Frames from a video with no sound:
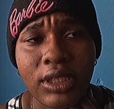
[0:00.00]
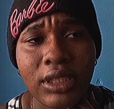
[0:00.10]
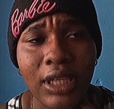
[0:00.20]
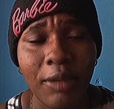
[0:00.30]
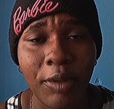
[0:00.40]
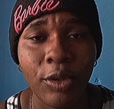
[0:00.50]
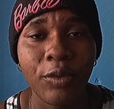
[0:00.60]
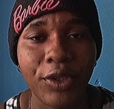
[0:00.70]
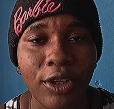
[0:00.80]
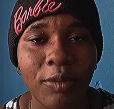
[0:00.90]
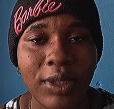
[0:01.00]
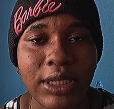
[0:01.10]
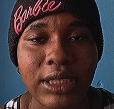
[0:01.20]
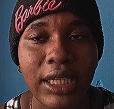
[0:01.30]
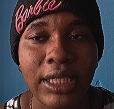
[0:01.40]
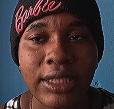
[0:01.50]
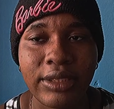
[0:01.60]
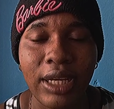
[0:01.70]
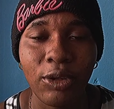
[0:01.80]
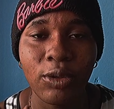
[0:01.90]
let me know in the comments and
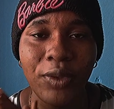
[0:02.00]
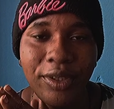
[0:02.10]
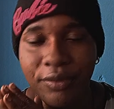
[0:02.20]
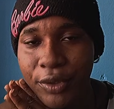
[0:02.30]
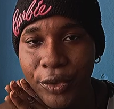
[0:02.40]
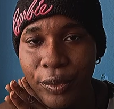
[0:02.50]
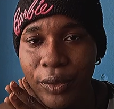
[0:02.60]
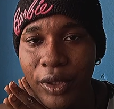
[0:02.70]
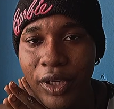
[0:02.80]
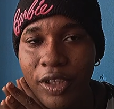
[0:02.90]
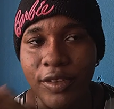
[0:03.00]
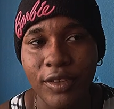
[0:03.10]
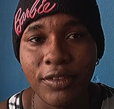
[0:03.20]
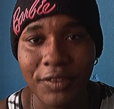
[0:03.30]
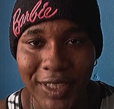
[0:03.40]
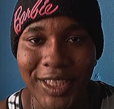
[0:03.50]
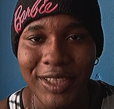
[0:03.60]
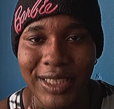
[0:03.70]
I will create it for you for free.